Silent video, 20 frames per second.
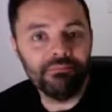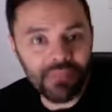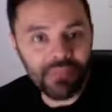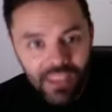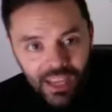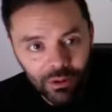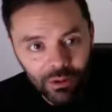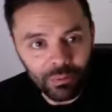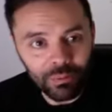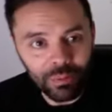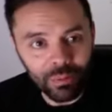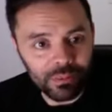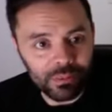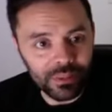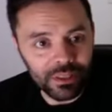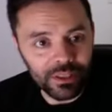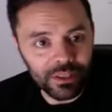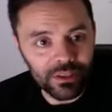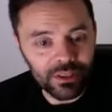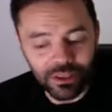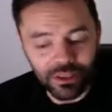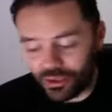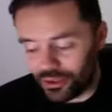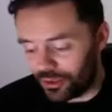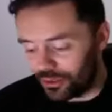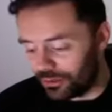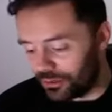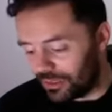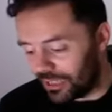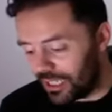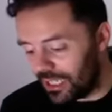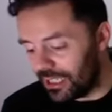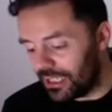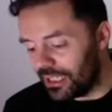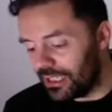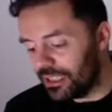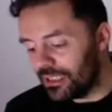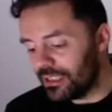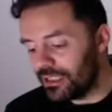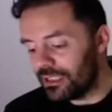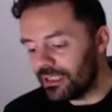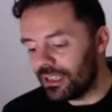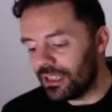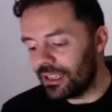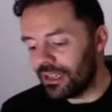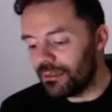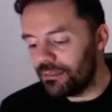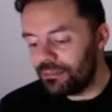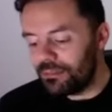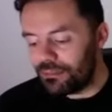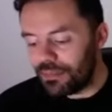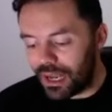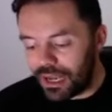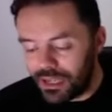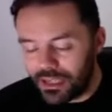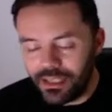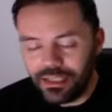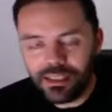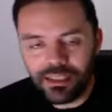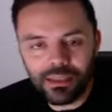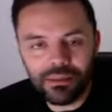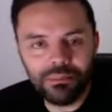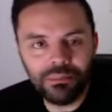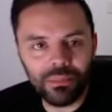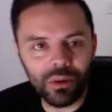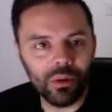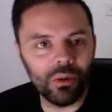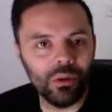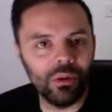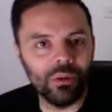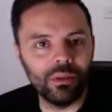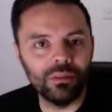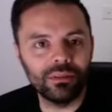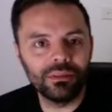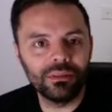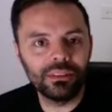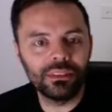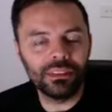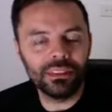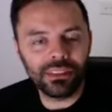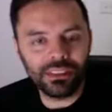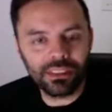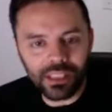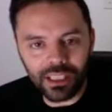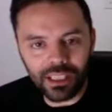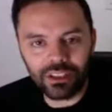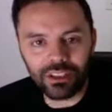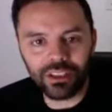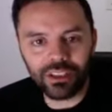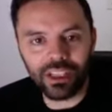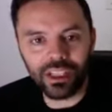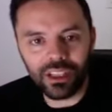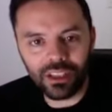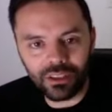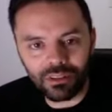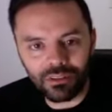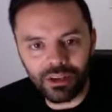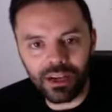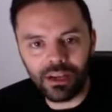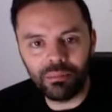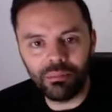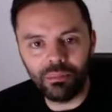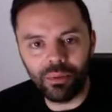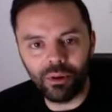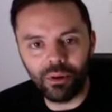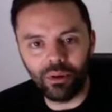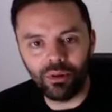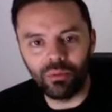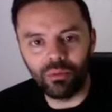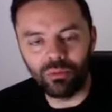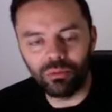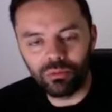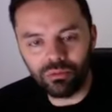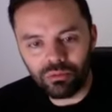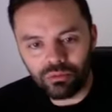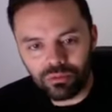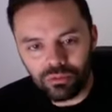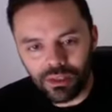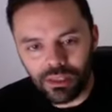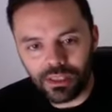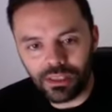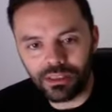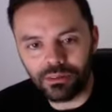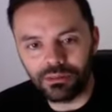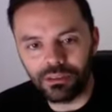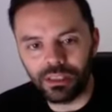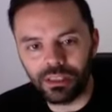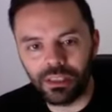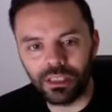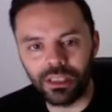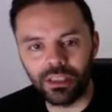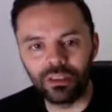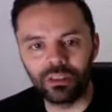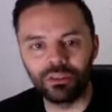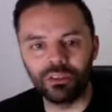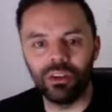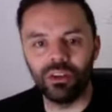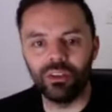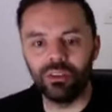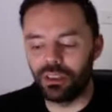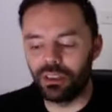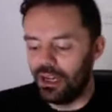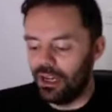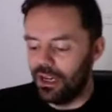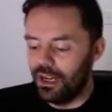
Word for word: I would probably use it too. It is an amazing ball. Such a great ball. Really, really controlled.